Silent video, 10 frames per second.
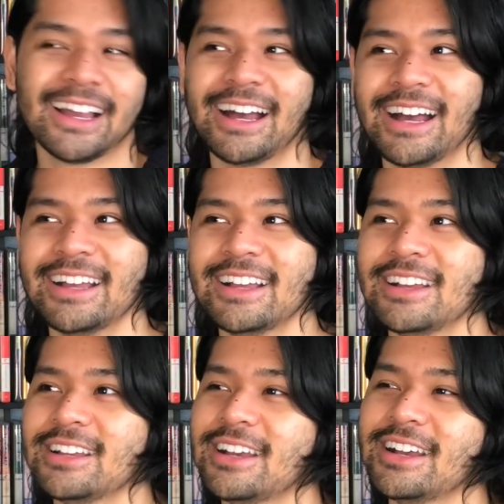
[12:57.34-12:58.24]
ha.
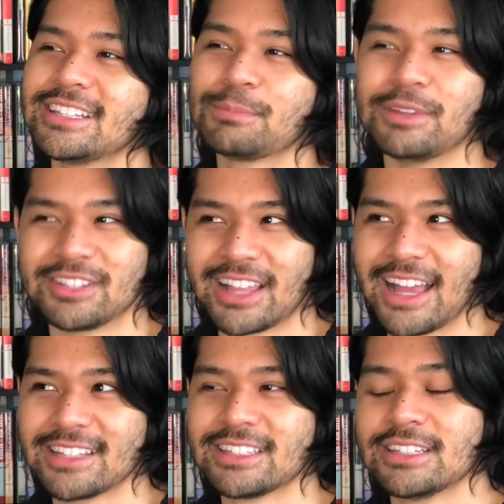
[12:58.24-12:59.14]
Ah, speech
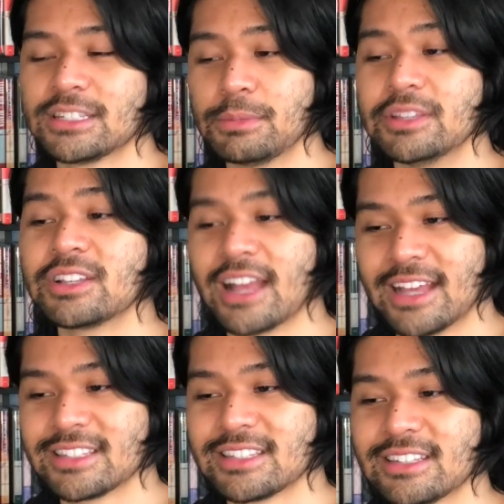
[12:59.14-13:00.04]

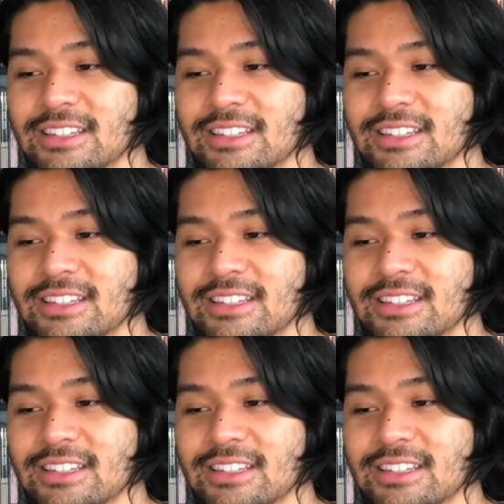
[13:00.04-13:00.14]
class.